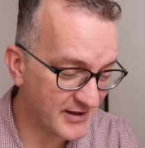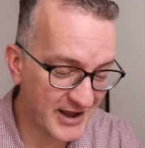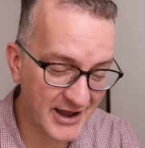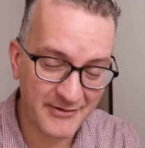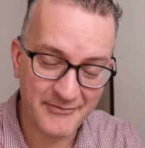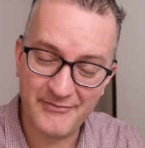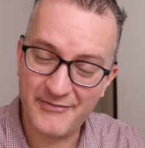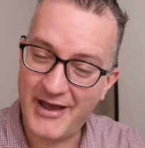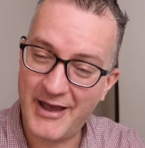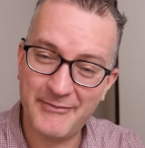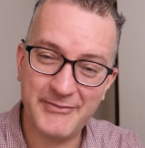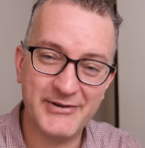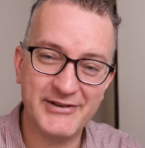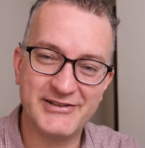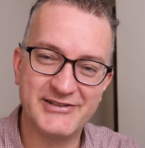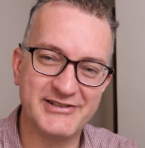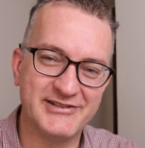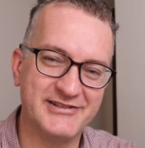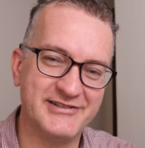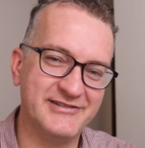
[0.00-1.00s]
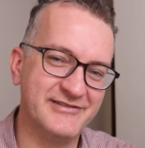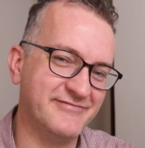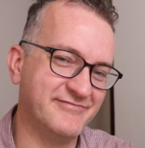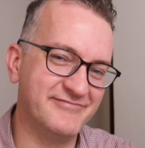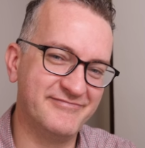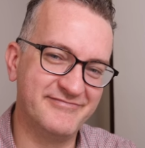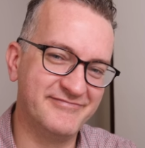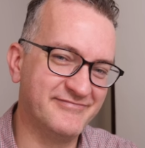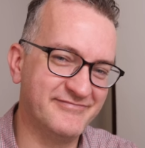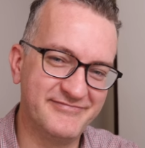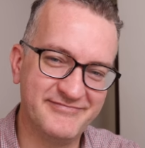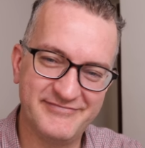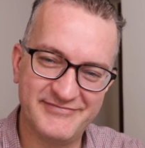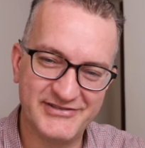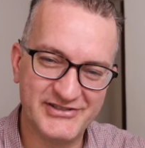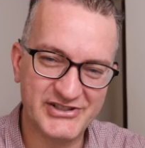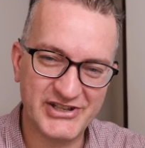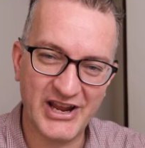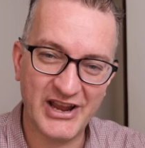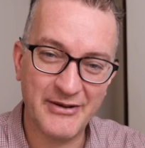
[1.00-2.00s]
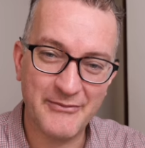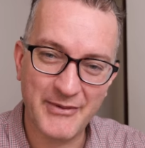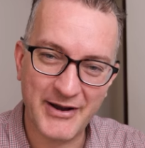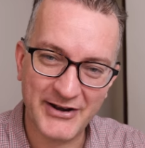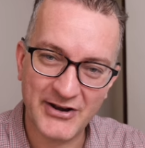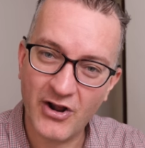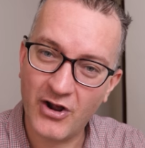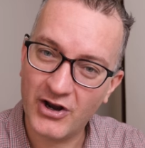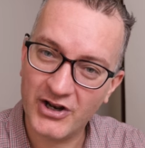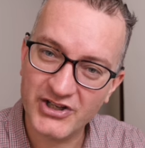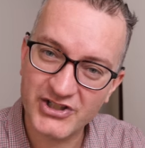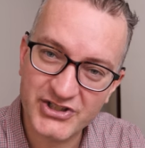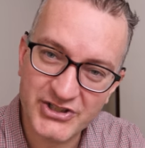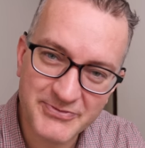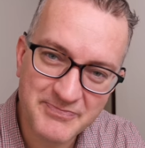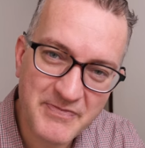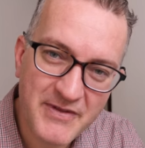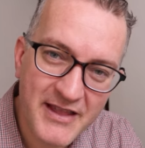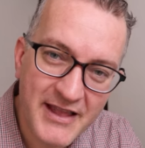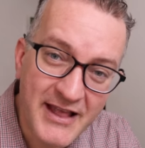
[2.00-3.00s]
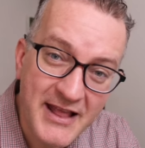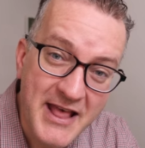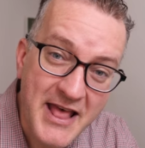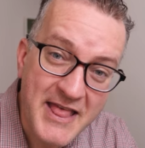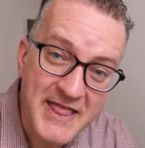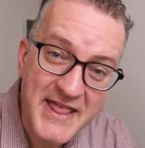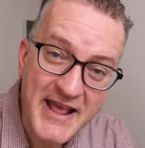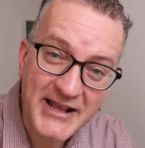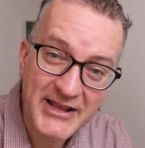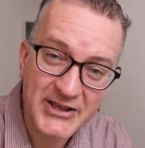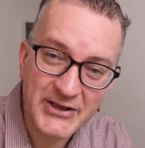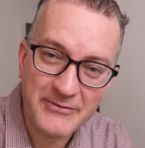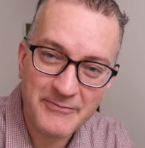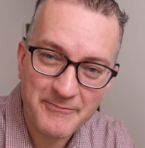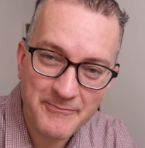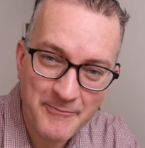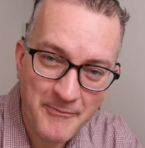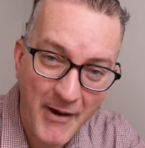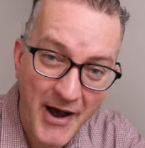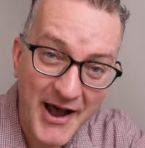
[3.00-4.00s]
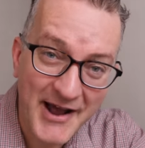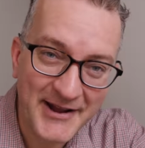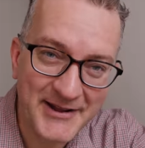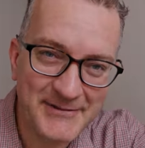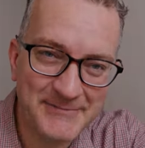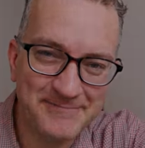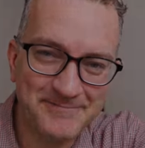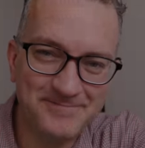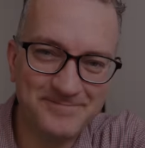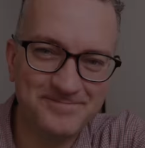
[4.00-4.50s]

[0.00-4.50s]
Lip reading: I'm happy to share my knowledge. Thank you, bye.